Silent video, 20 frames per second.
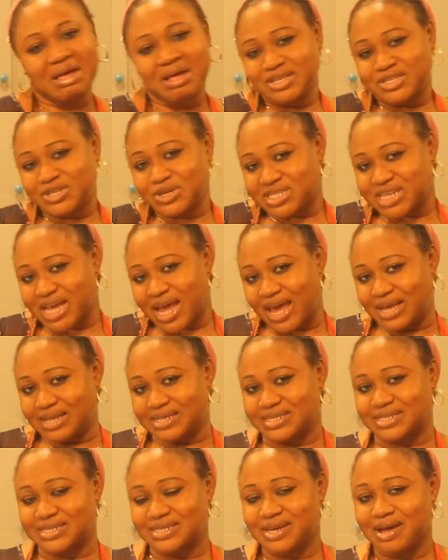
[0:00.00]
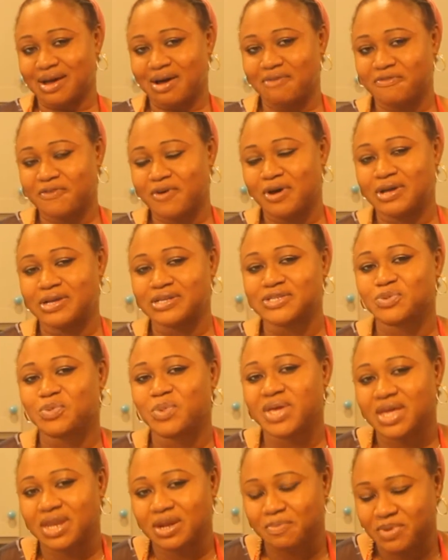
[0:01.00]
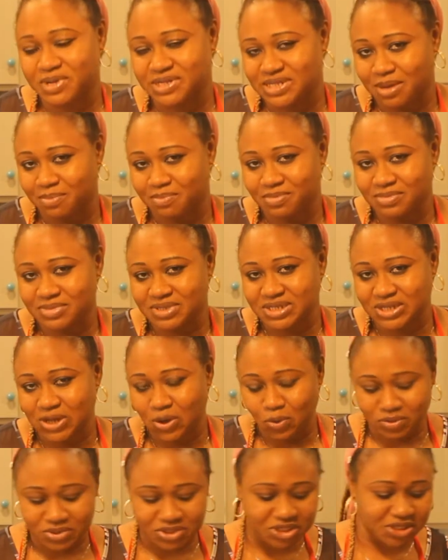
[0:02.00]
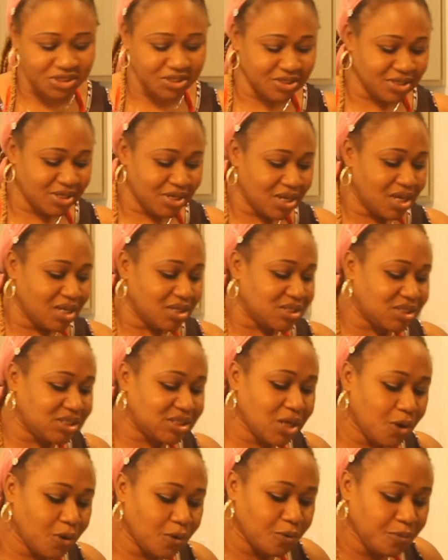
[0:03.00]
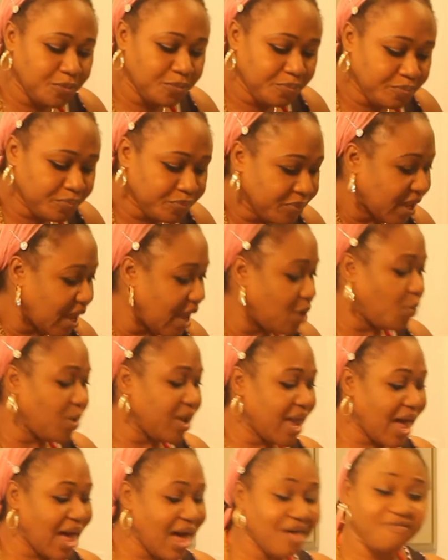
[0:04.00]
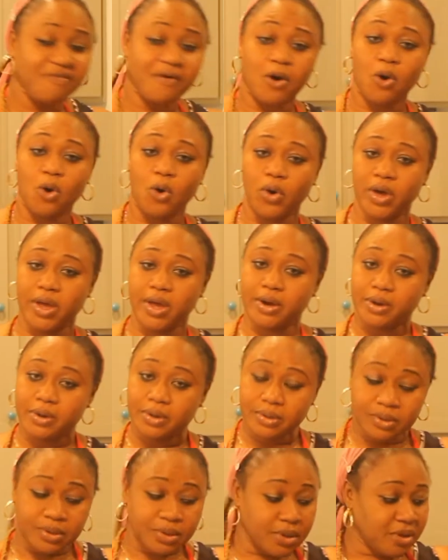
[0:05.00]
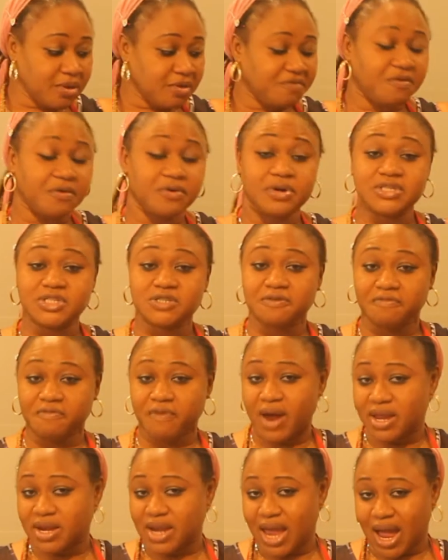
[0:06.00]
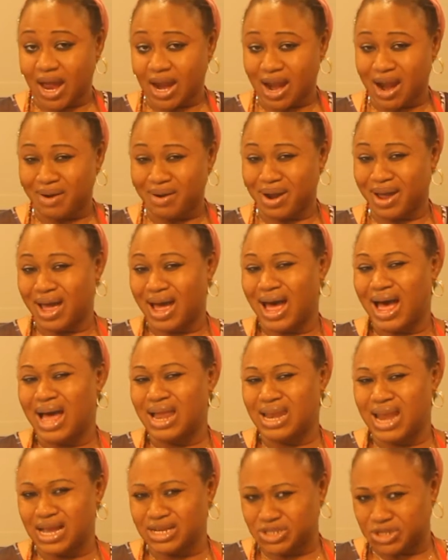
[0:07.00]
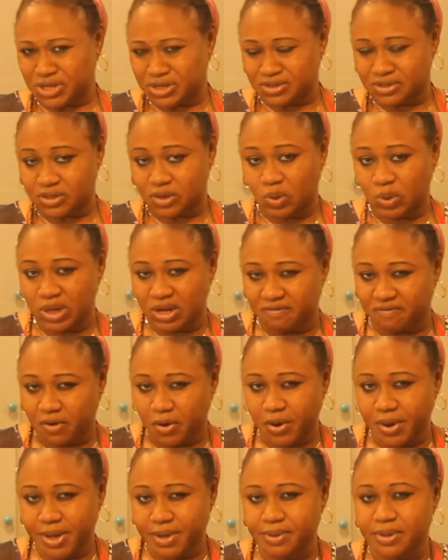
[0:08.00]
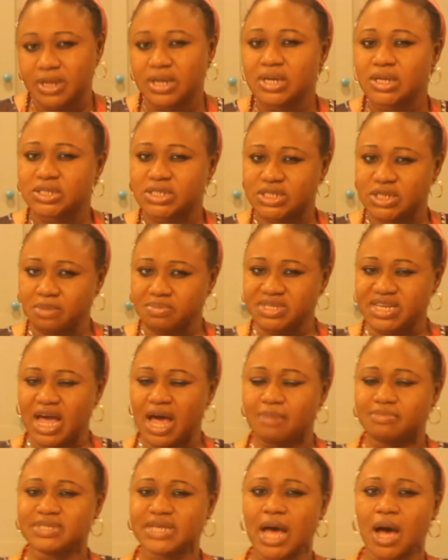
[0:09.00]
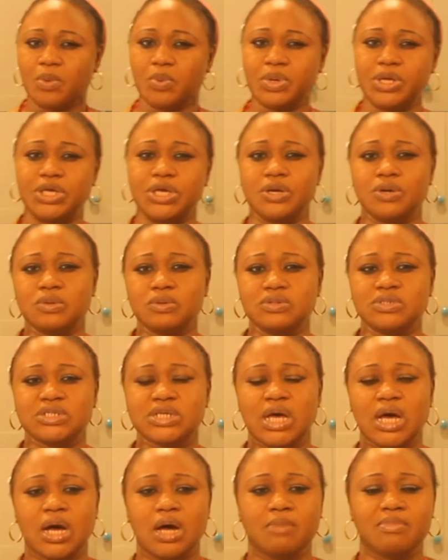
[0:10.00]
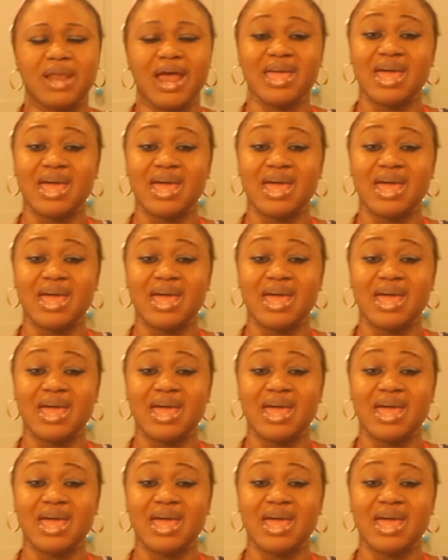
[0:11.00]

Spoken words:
to taste, of course, we're going to put some salt. So, and we have oil for us to fry the akara. I like to use olive oil. Sometimes I will use like